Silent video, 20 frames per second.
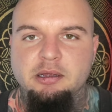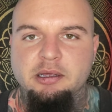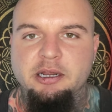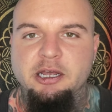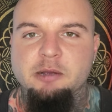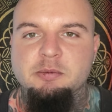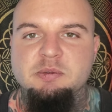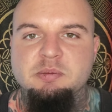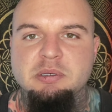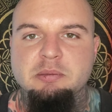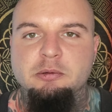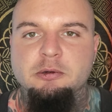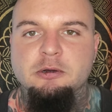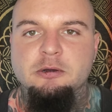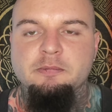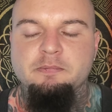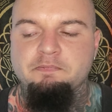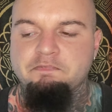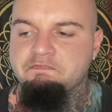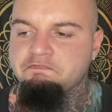It helps
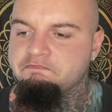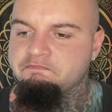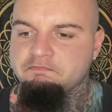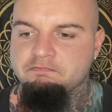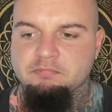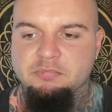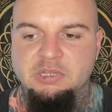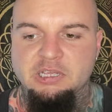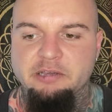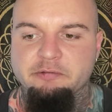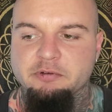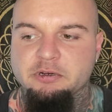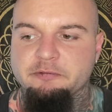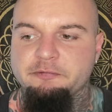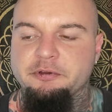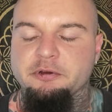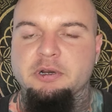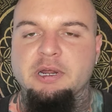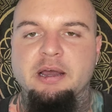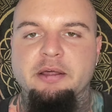people, even
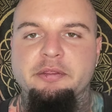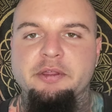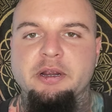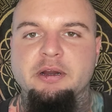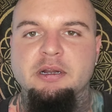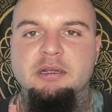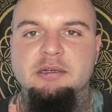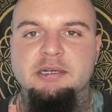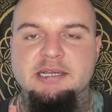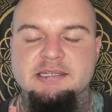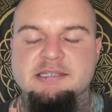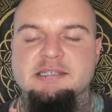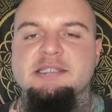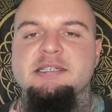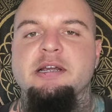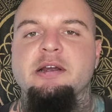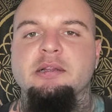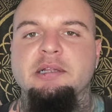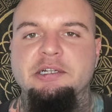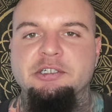if you're not there to
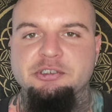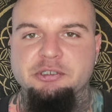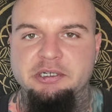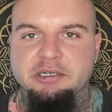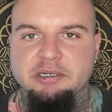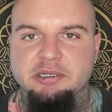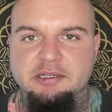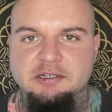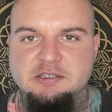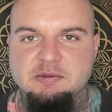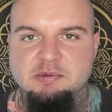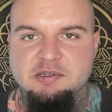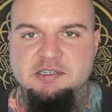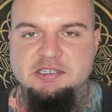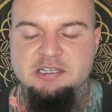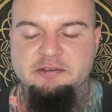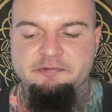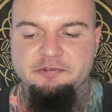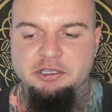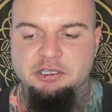necessarily treat anything
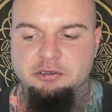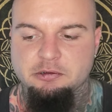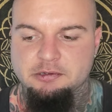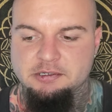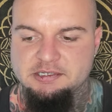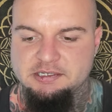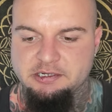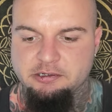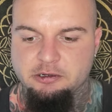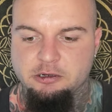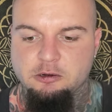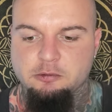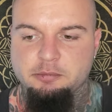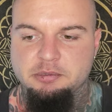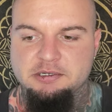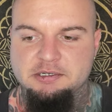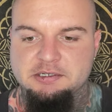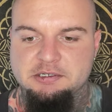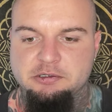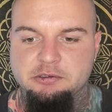specific, you're still
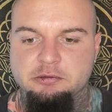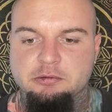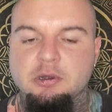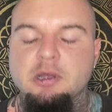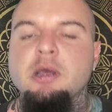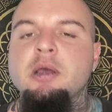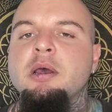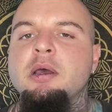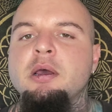open to